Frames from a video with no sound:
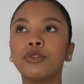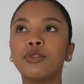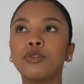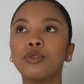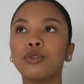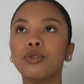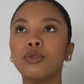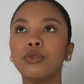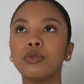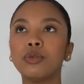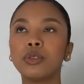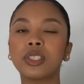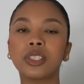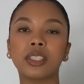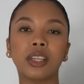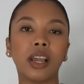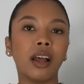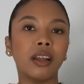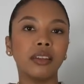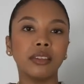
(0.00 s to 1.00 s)
to
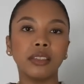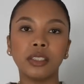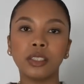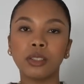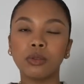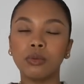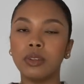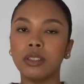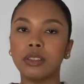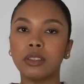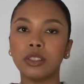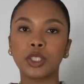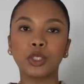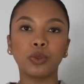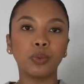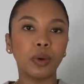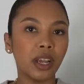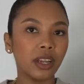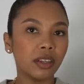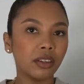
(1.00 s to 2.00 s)
style this with a
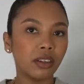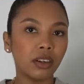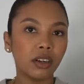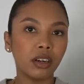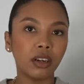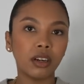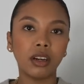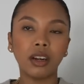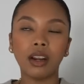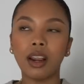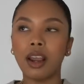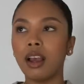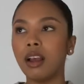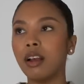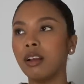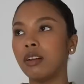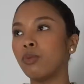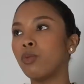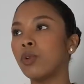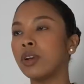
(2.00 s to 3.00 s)
sweater,
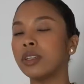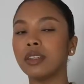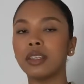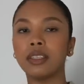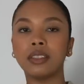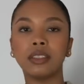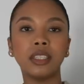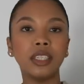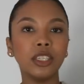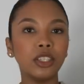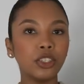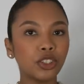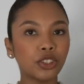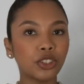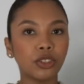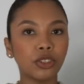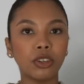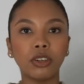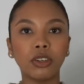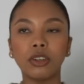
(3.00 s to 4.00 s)
with a
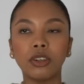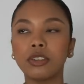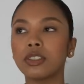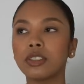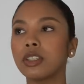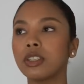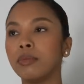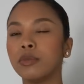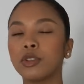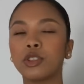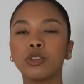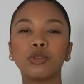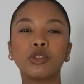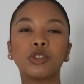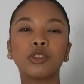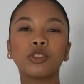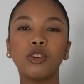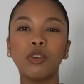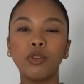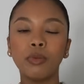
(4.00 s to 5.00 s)
t-shirt.
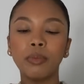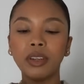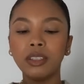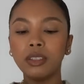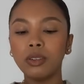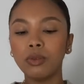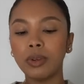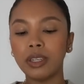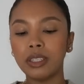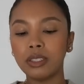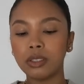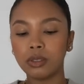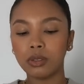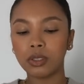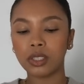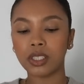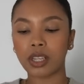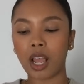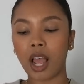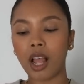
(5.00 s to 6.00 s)
So many ways to
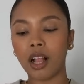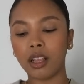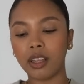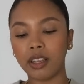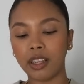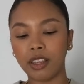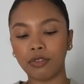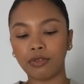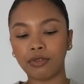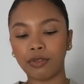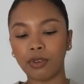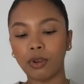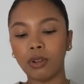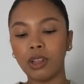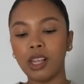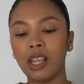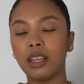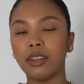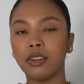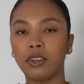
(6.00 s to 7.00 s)
style a faux
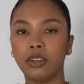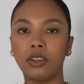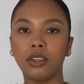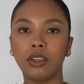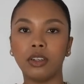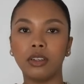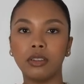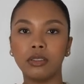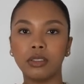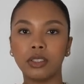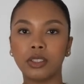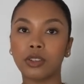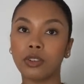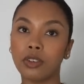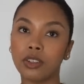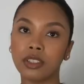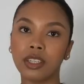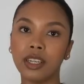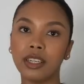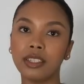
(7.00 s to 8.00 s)
leather
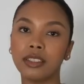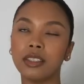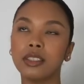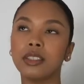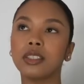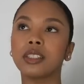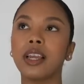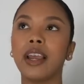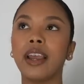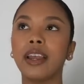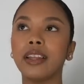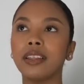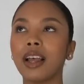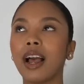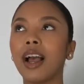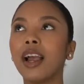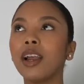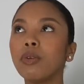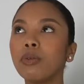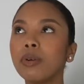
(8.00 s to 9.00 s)
skirt like this. And
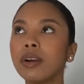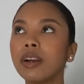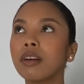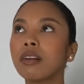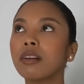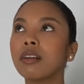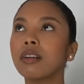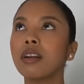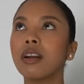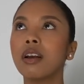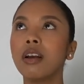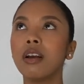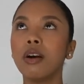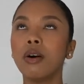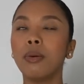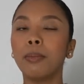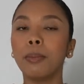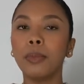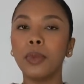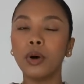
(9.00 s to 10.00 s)

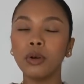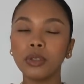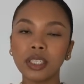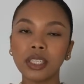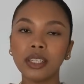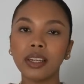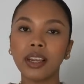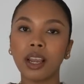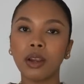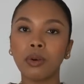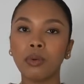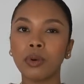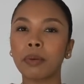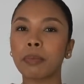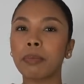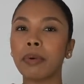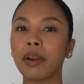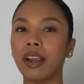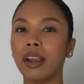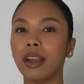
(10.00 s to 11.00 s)
mostly I wear
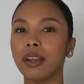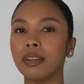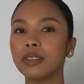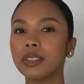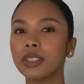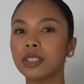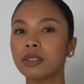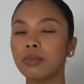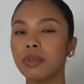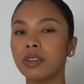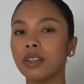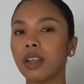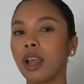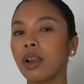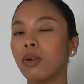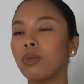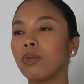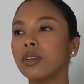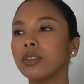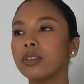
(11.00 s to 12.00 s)
pants, but I
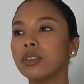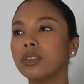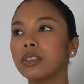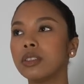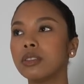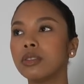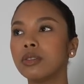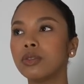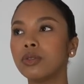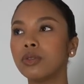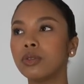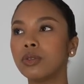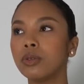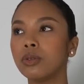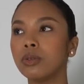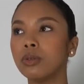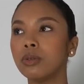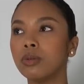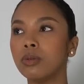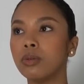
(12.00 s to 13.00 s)
wanted
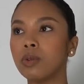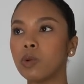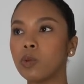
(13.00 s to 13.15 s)
to